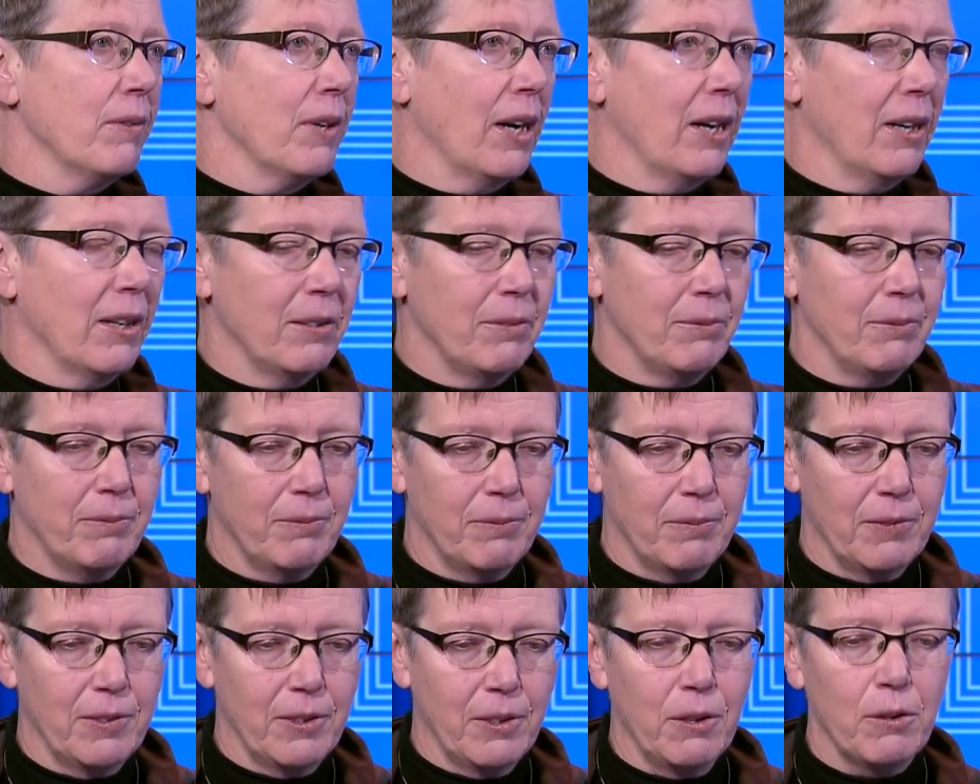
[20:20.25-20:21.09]
uh,
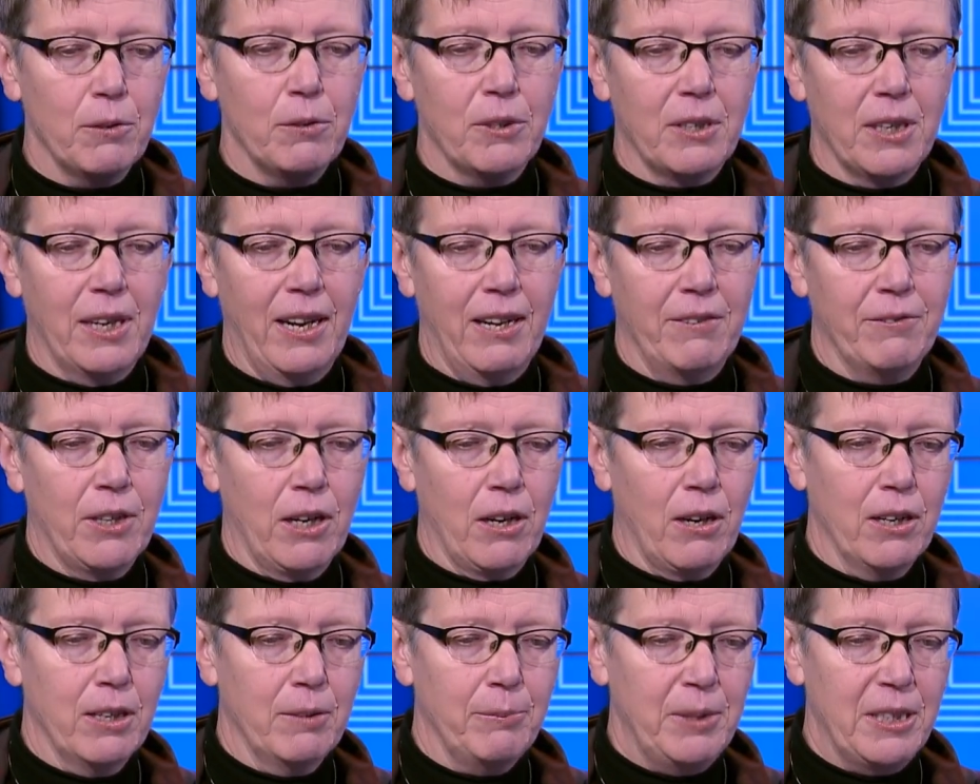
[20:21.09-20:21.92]
those that have
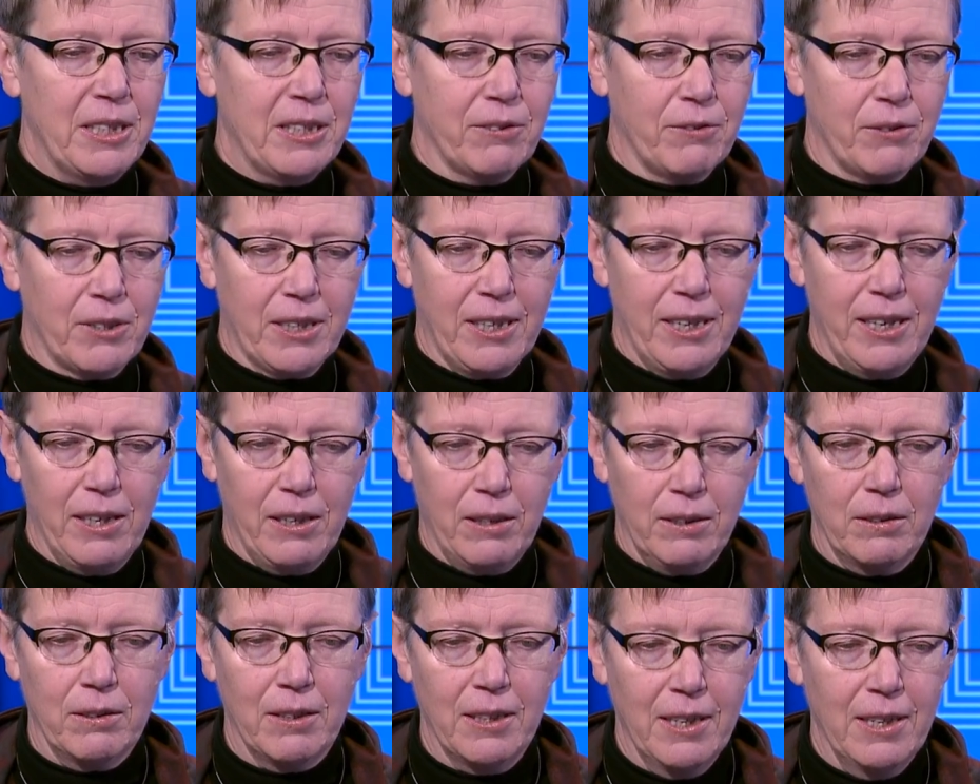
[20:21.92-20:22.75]
economies of
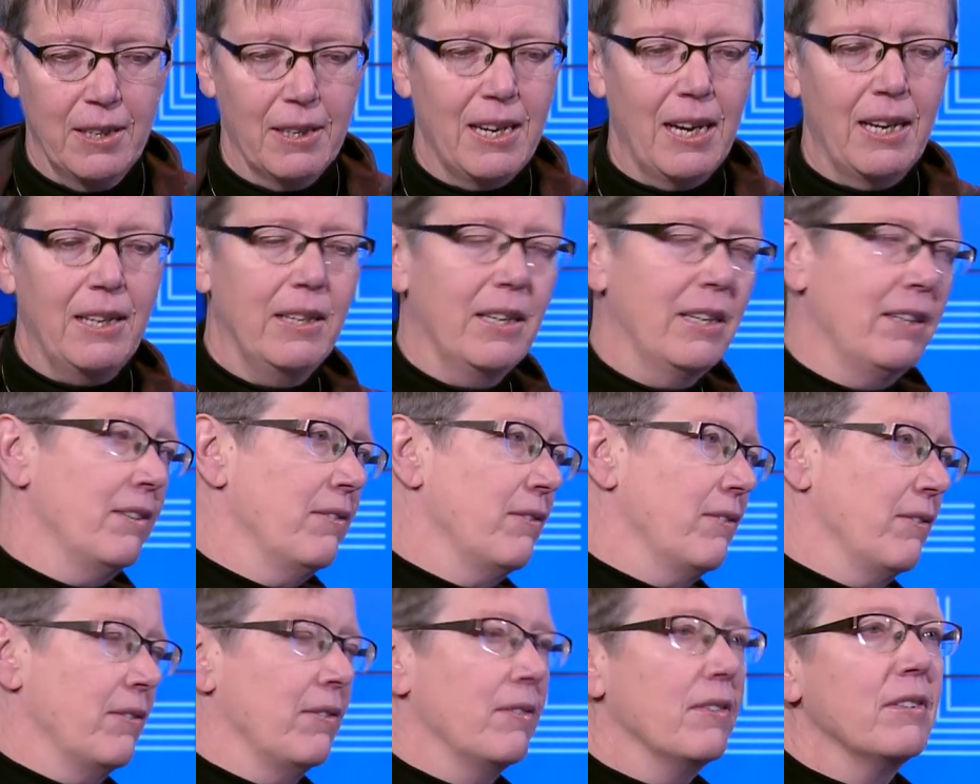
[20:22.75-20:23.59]
scale and
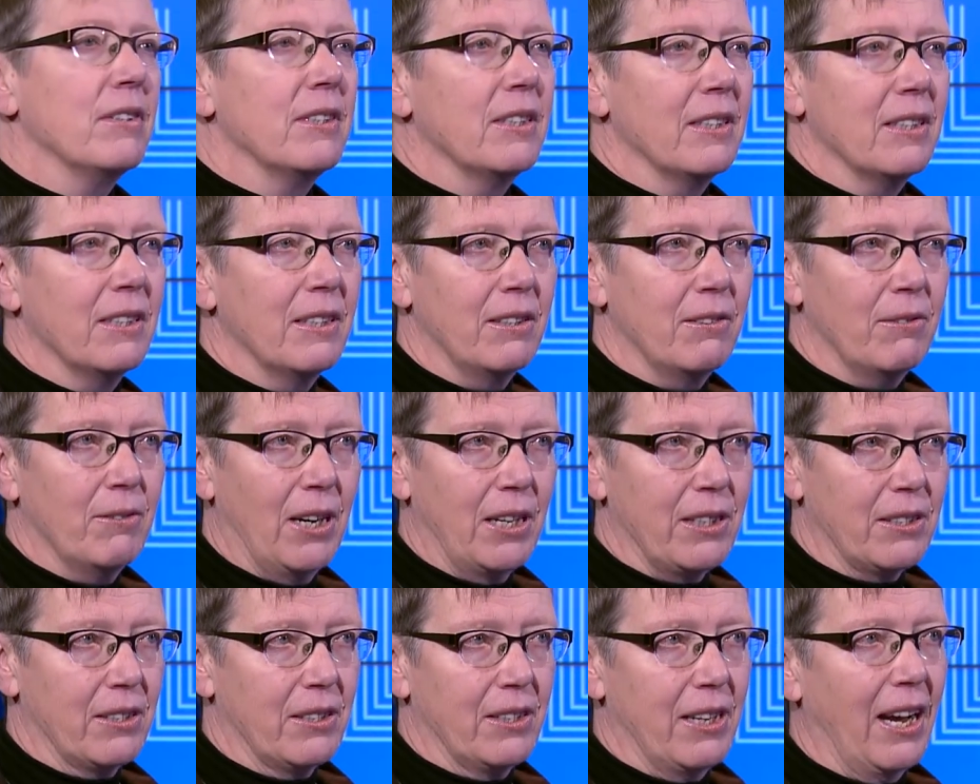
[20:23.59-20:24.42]
then the
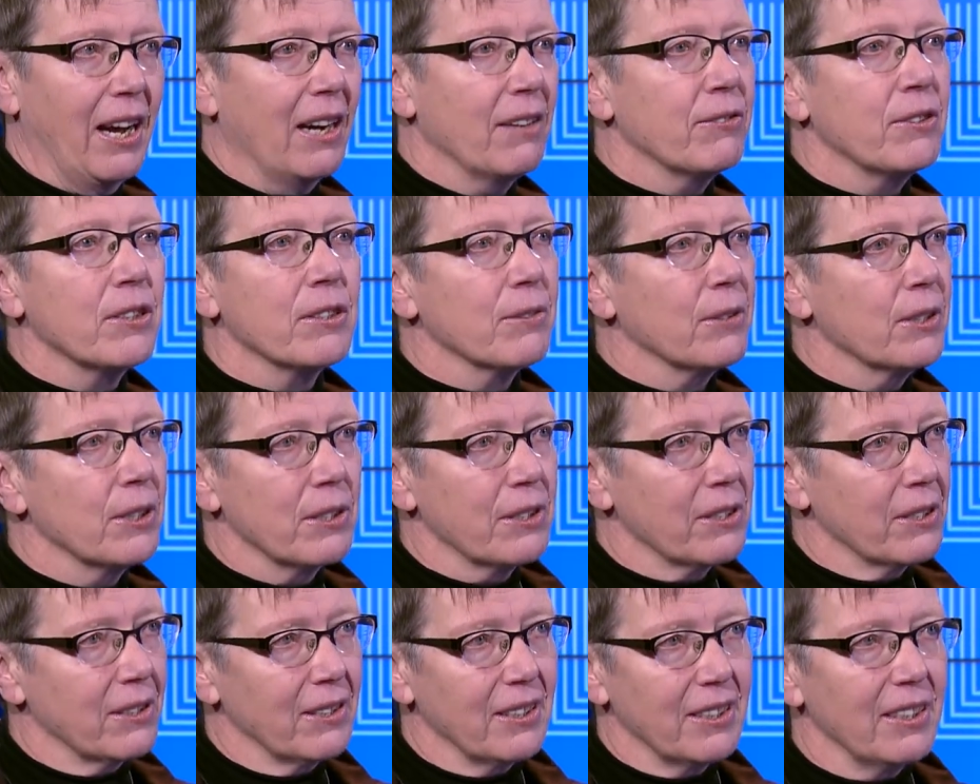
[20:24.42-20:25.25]
rest
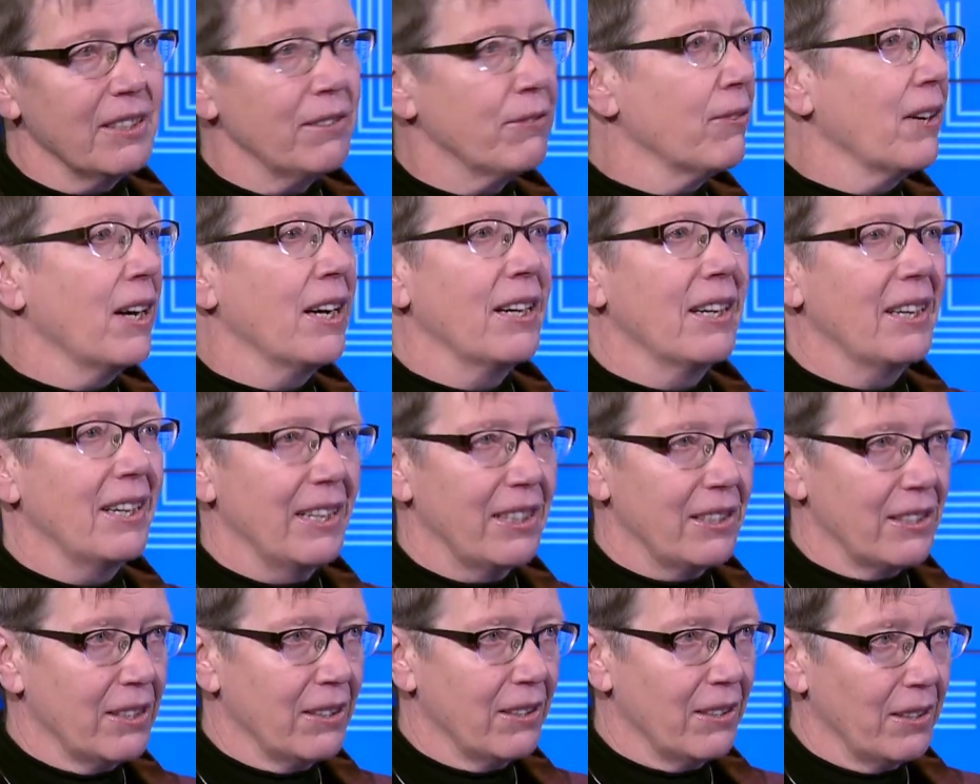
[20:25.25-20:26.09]
afterwards if I
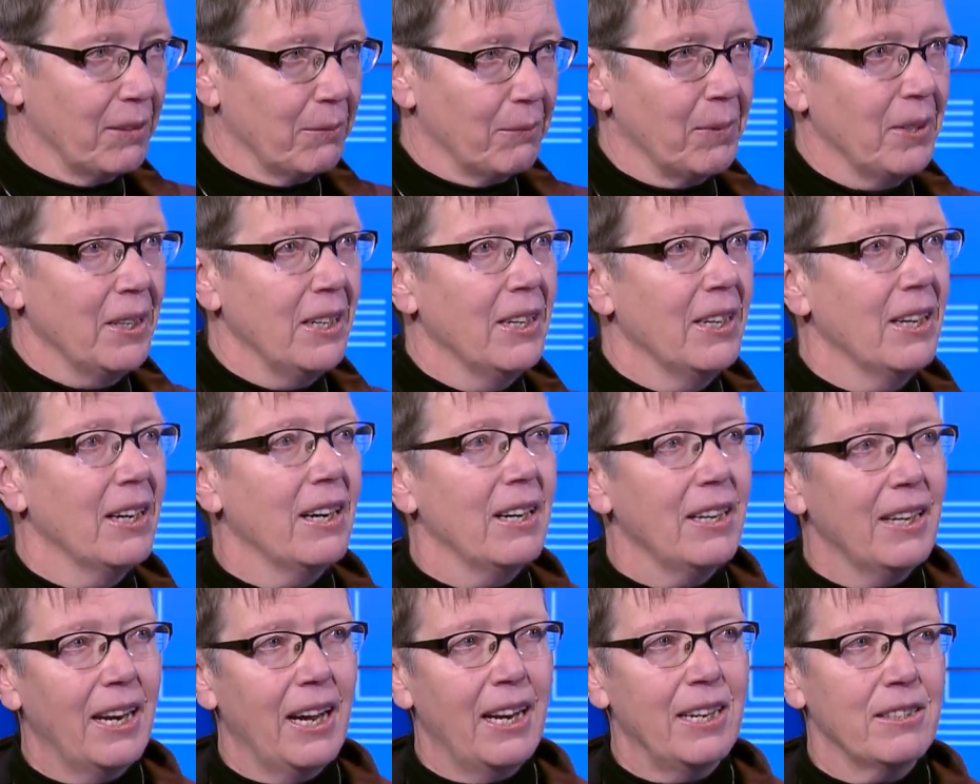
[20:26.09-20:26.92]
get to them.
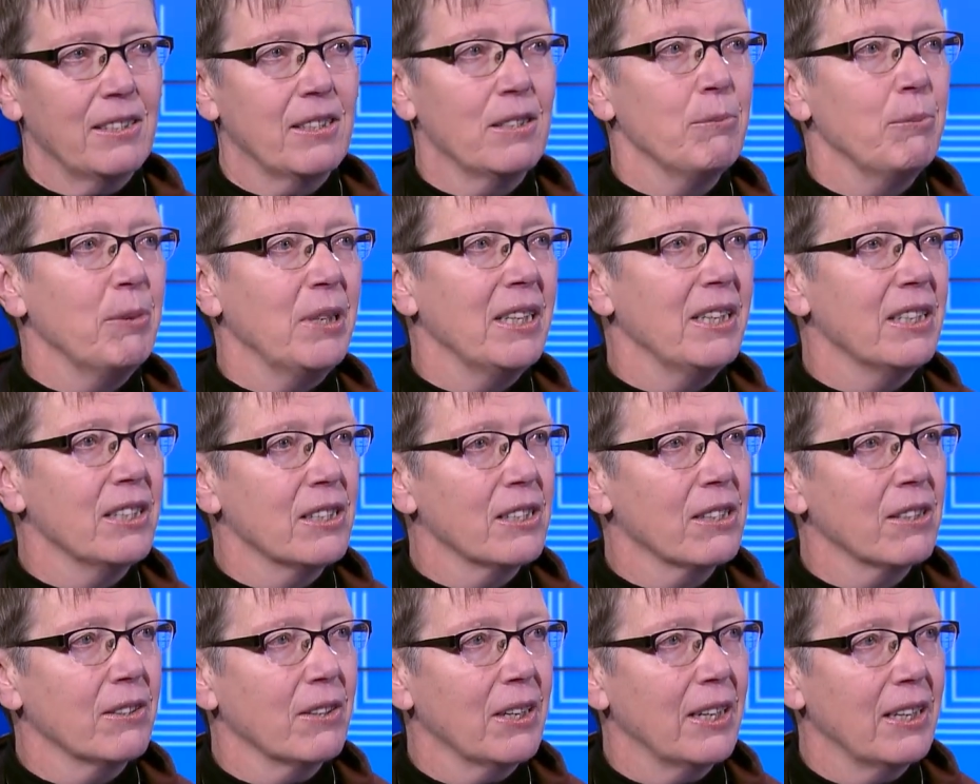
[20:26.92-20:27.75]
It has to be
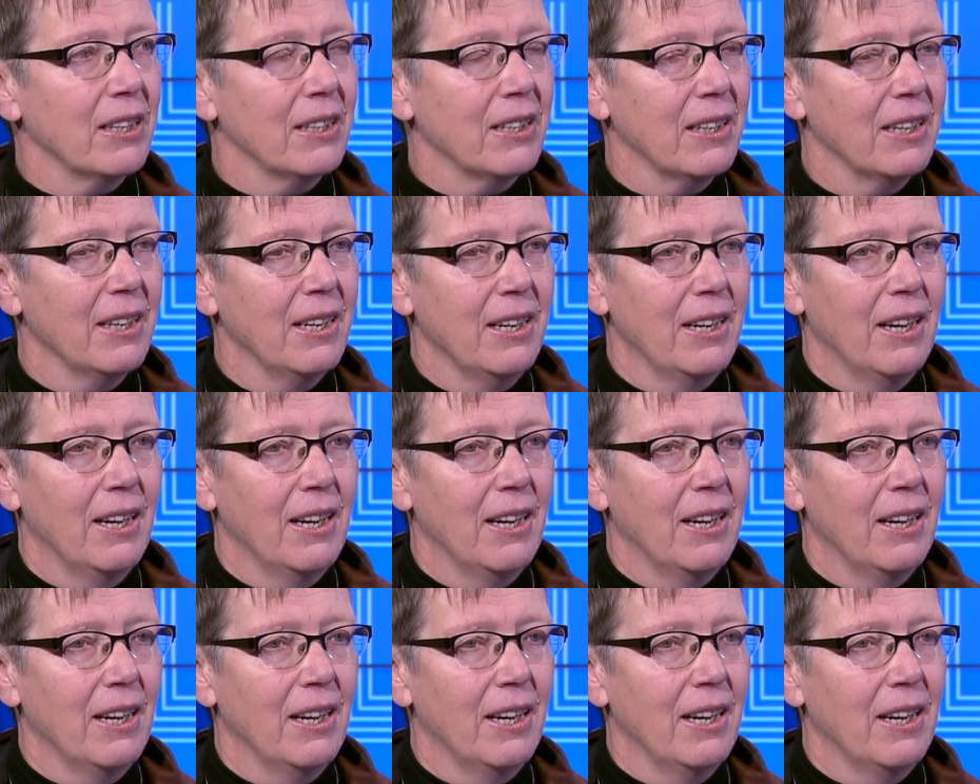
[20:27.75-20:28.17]
integrated.